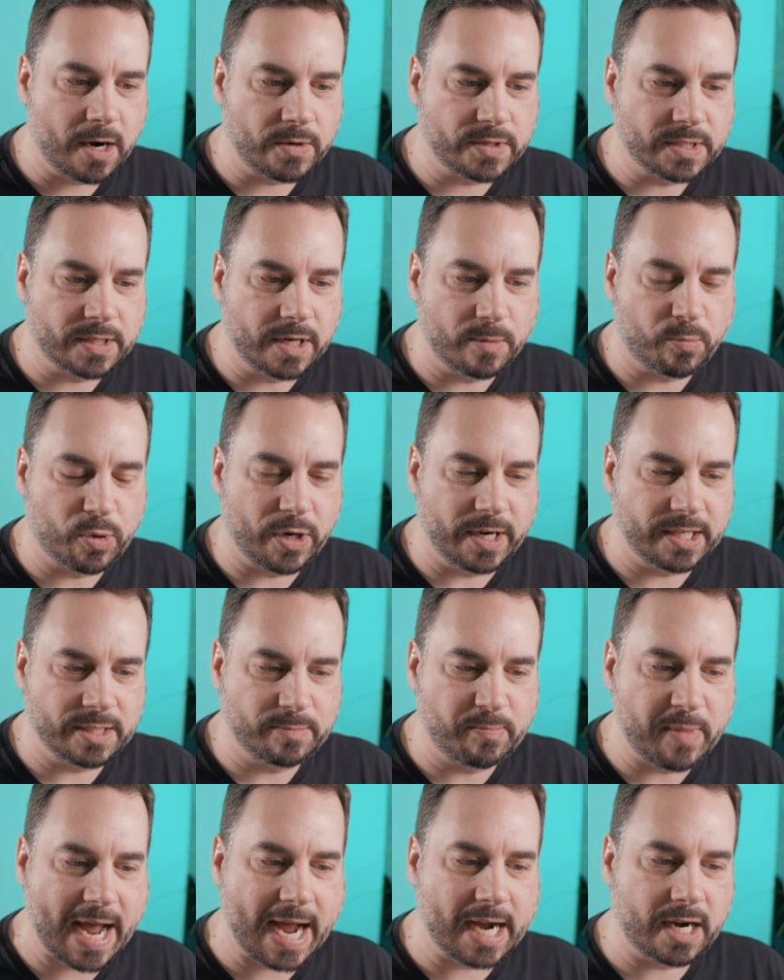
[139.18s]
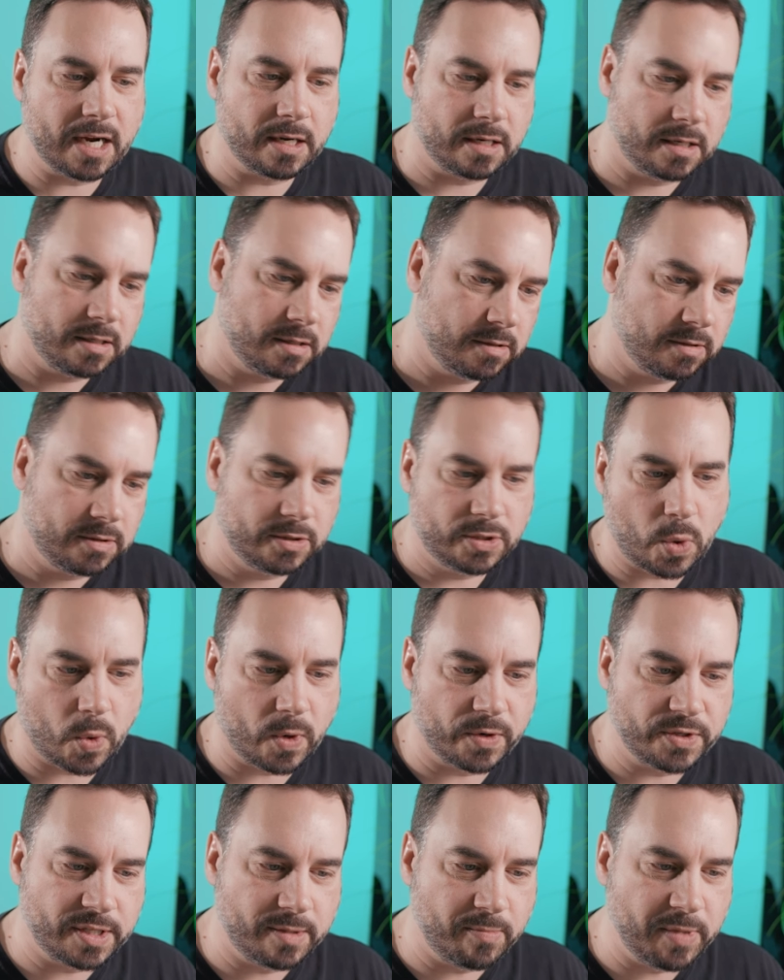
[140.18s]
is going to bring us back
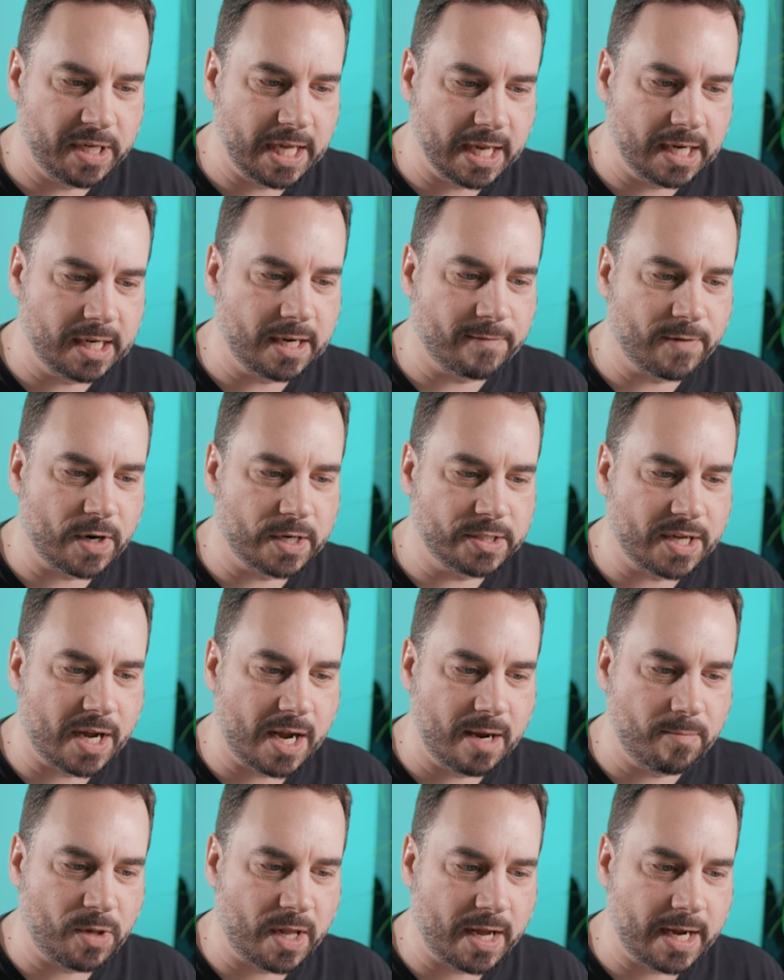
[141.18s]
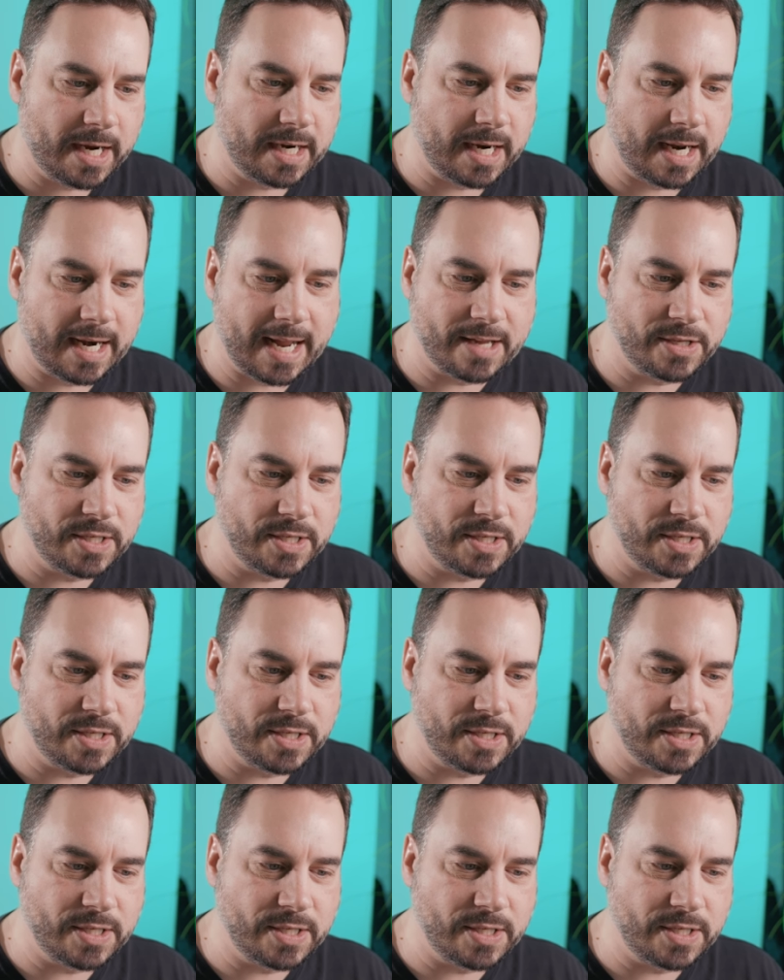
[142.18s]
towards the beginning of our timeline, and as